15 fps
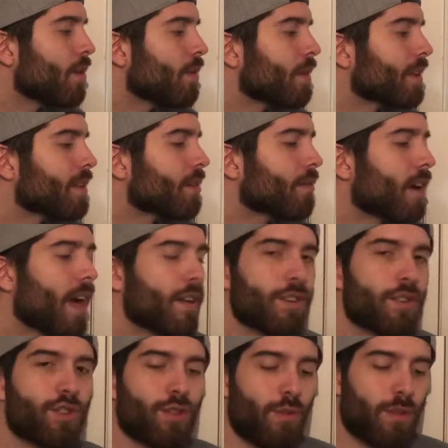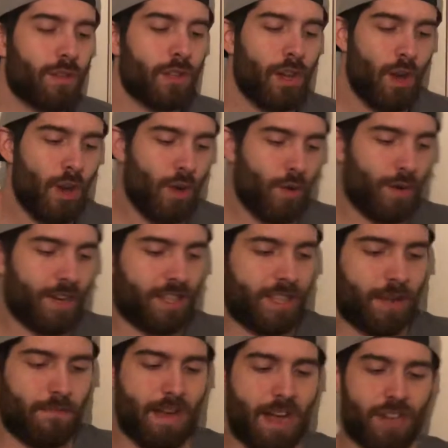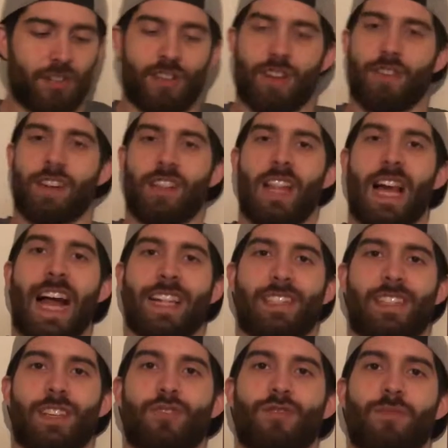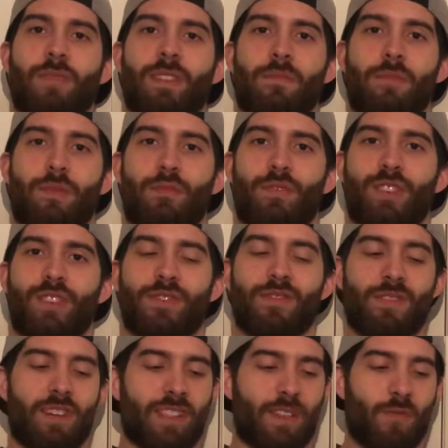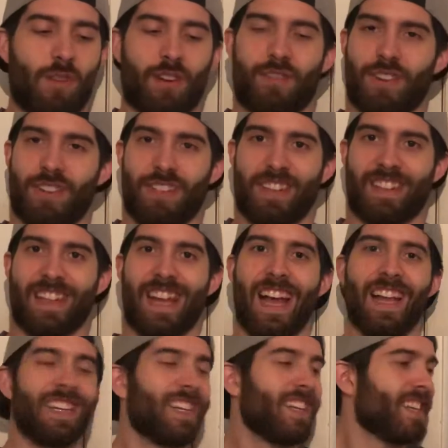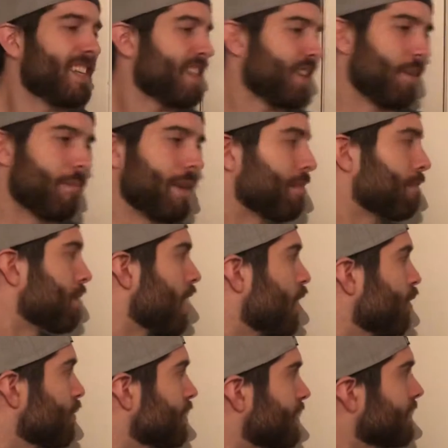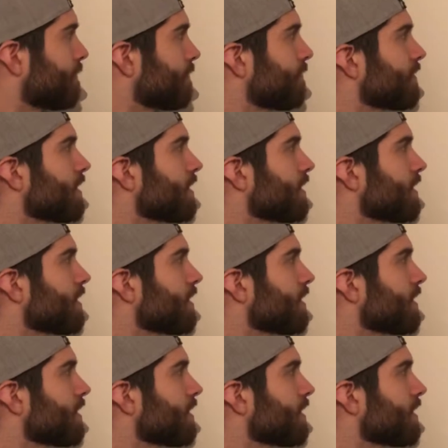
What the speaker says: we get the rounded shoulders, or you get the imaginary lat syndrome that people do, right? They walk around like that, your big bros.